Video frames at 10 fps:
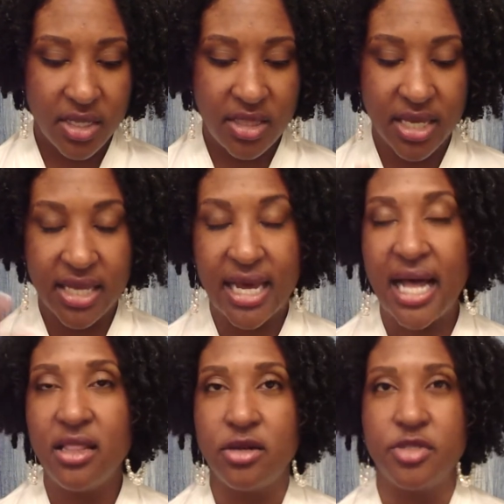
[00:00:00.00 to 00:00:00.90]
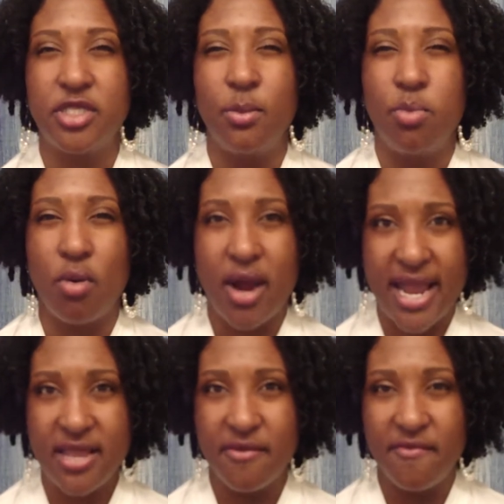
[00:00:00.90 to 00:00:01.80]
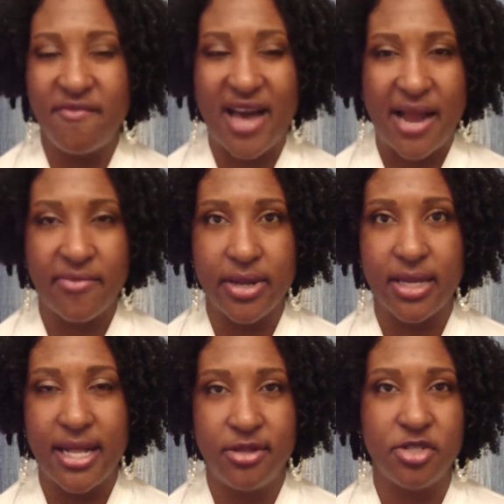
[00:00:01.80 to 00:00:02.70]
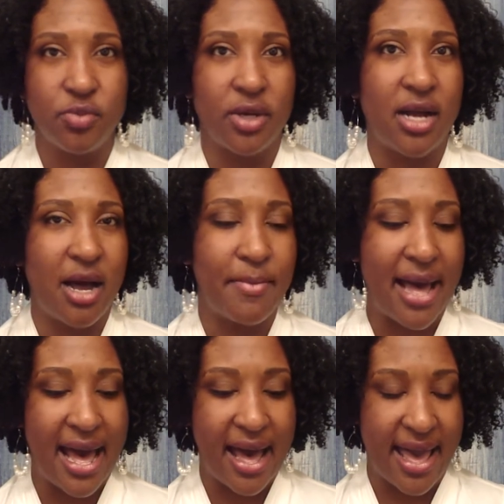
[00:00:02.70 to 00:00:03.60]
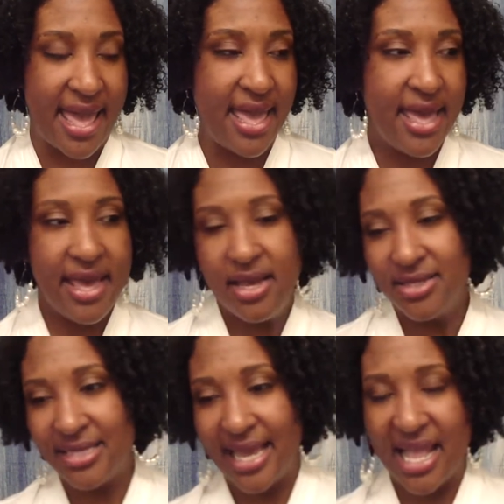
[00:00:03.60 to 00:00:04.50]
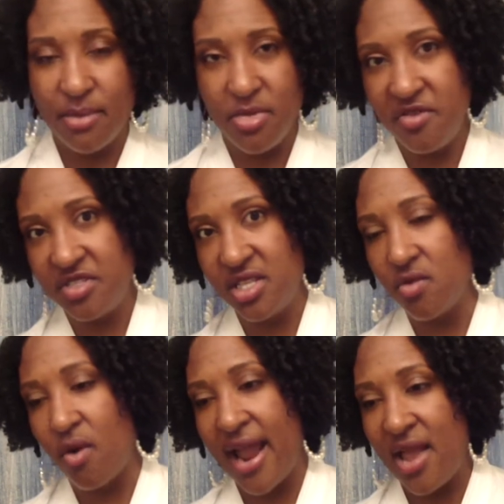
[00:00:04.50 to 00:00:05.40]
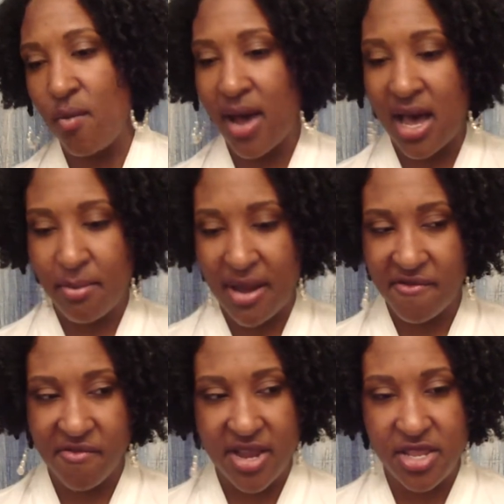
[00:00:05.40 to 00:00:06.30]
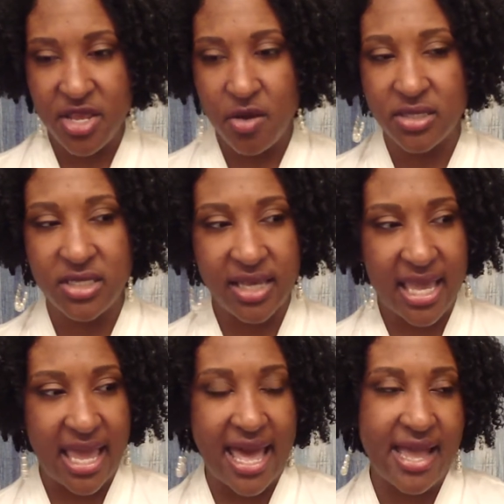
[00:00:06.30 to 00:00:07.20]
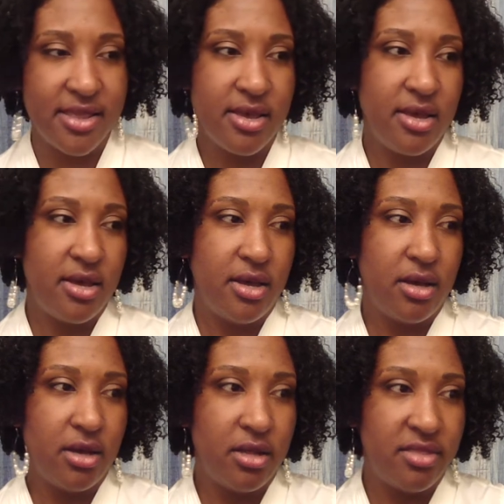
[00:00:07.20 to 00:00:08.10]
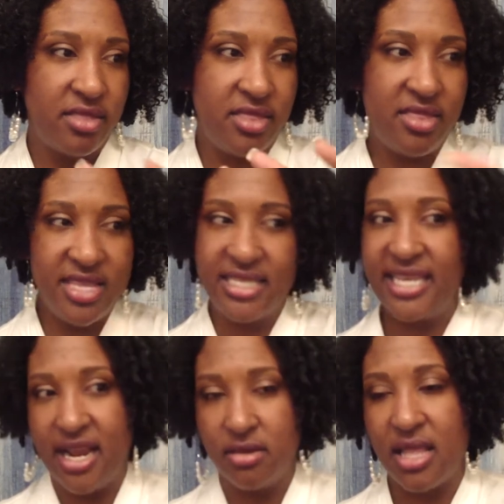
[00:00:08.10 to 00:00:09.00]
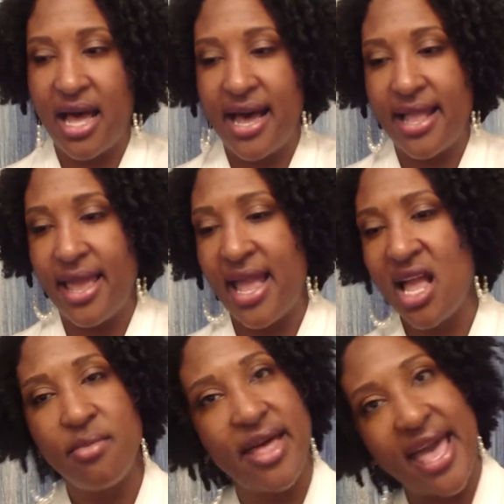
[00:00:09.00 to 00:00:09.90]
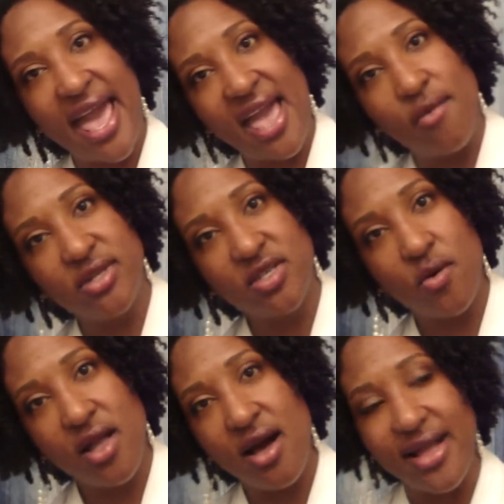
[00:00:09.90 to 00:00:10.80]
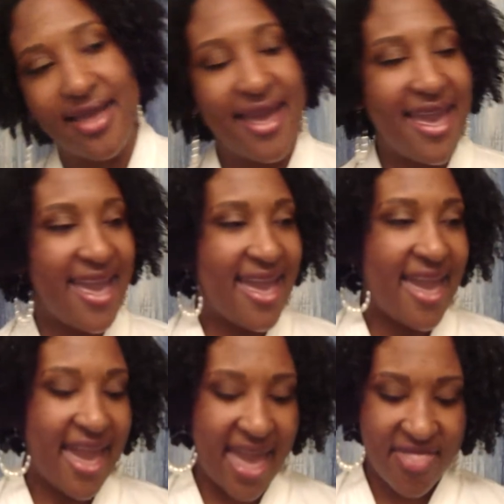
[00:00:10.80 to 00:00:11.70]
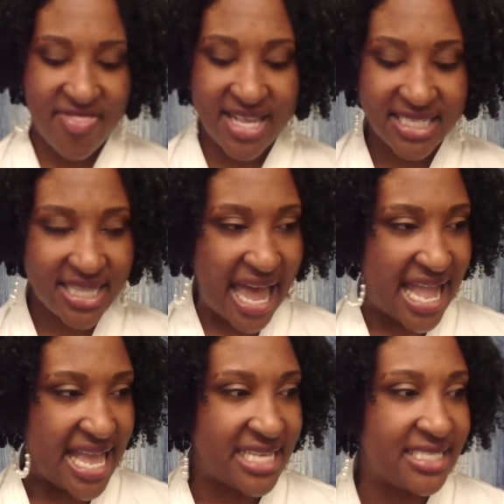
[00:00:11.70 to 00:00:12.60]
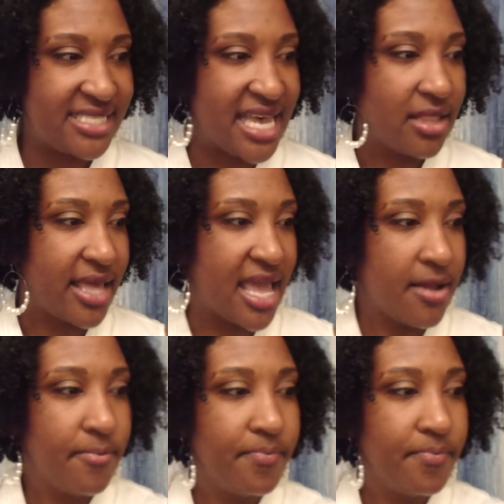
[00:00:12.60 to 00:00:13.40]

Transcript: the colors, the bright, vibrant colors were caught my eye. So I kind of moved to the right while my friend New is looking at this hairline, and I'm like, hey, what's going on? And this lady is selling